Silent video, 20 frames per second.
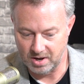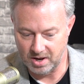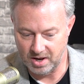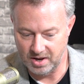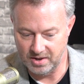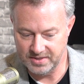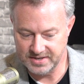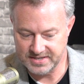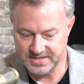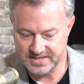
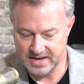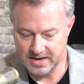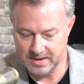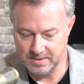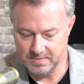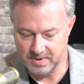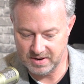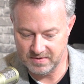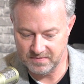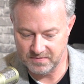All the
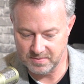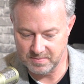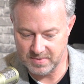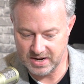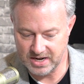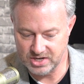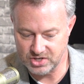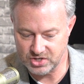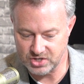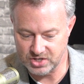same
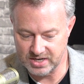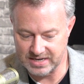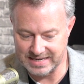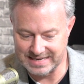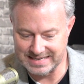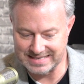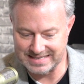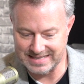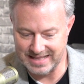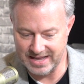information
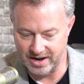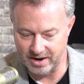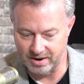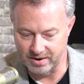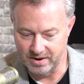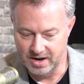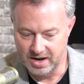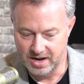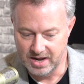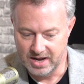is there.